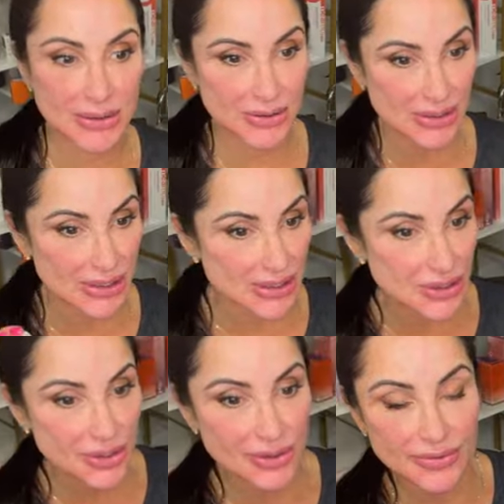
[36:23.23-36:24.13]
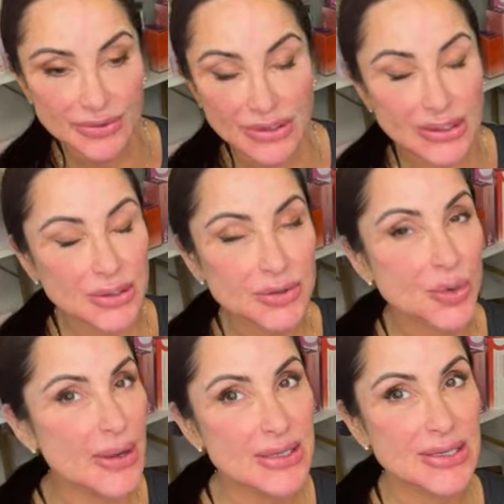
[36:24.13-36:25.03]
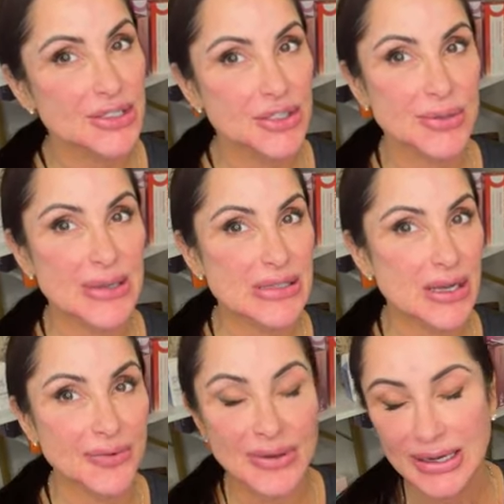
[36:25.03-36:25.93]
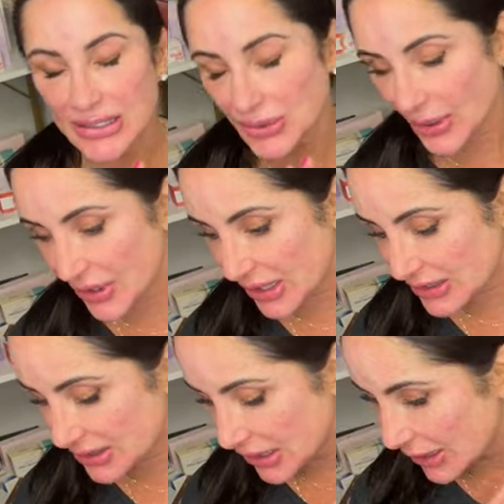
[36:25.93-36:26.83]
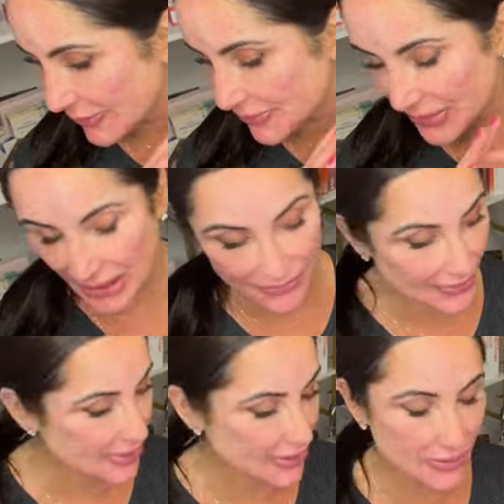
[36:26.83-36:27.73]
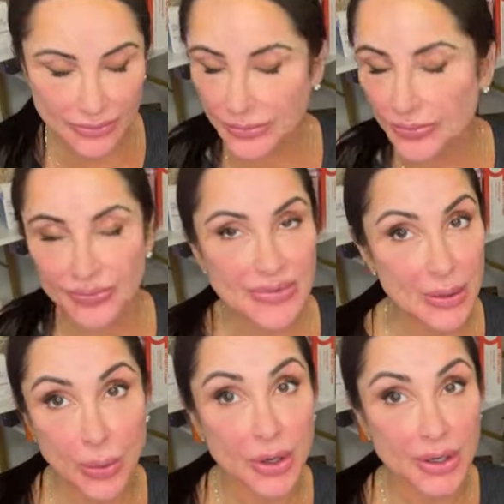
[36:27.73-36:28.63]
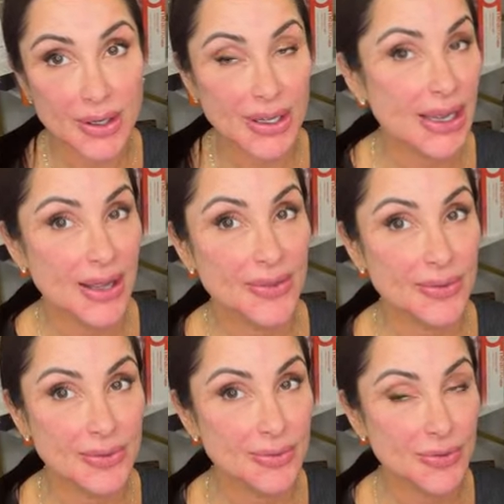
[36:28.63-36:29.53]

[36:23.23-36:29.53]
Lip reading: these are little tweaks I do to myself, and I swear, you guys, they work. And